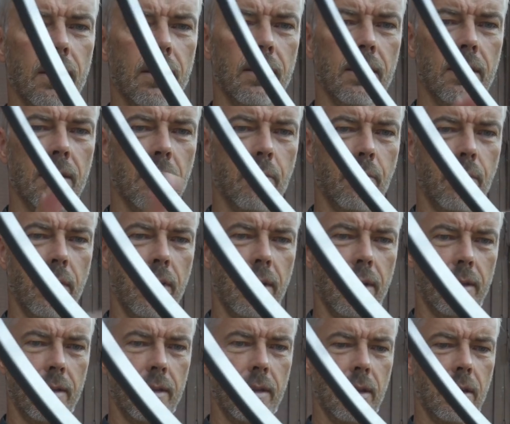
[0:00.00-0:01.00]
ends in the
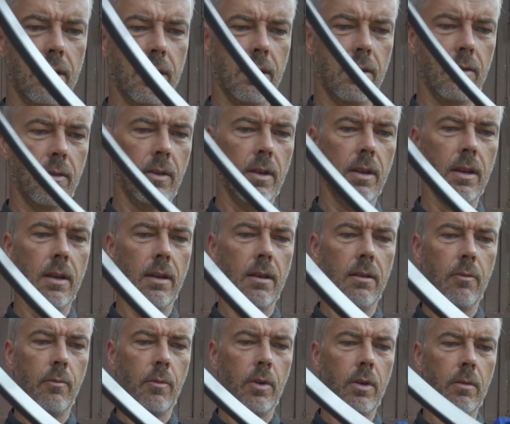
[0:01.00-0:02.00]
plastic, not in the
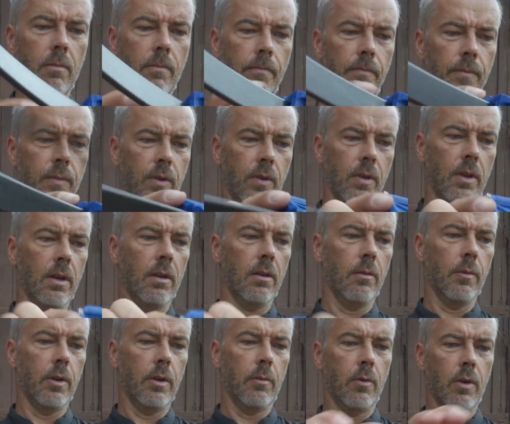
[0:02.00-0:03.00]
aluminum. So the
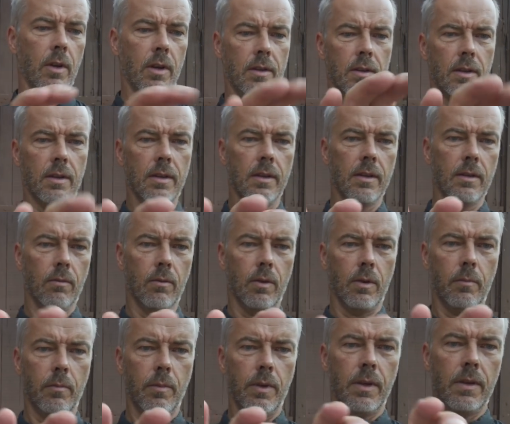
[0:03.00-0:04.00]
aluminum rises this
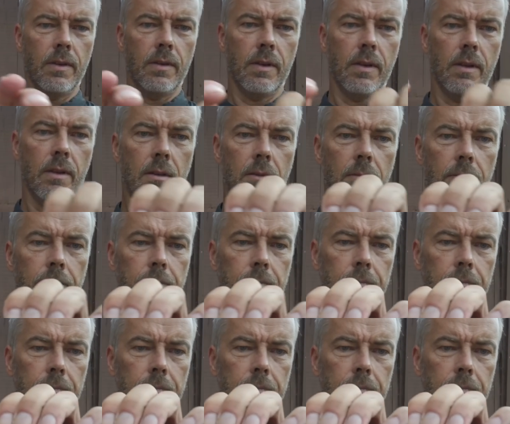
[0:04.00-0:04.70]
one piece here.